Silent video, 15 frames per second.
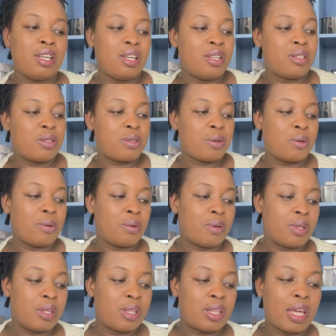So
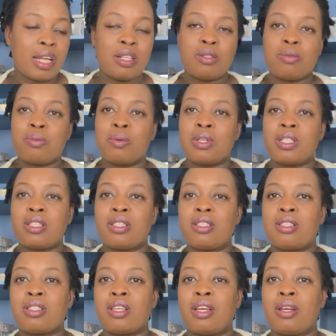that
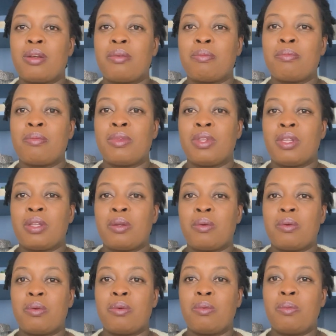was
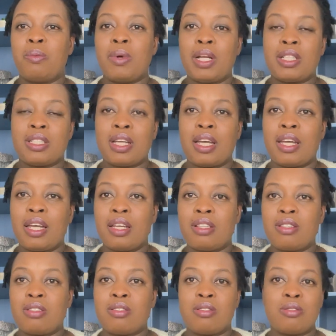what I had
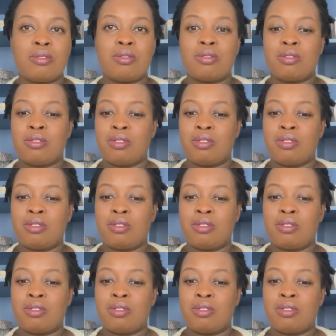to,